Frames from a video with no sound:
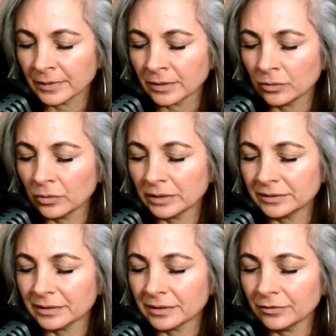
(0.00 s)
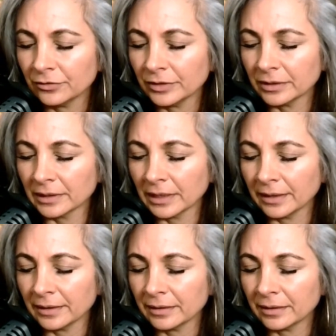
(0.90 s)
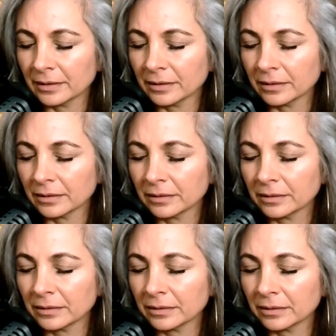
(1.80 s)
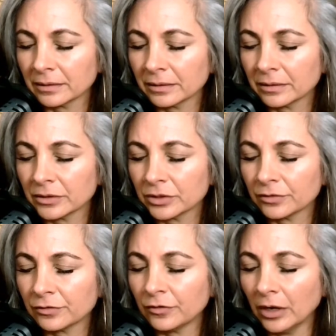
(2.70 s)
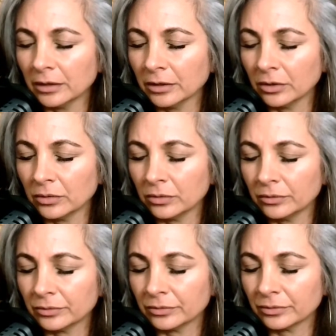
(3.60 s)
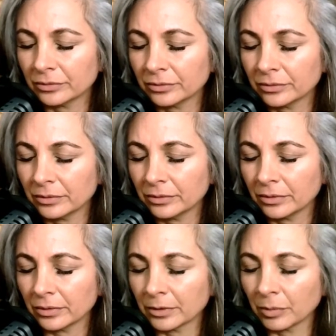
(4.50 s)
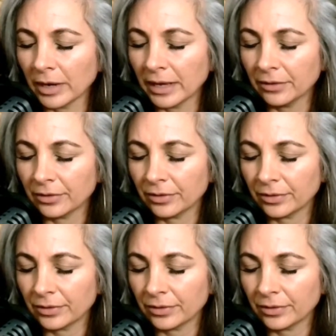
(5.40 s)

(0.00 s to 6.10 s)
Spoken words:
What does it feel like to follow the breath?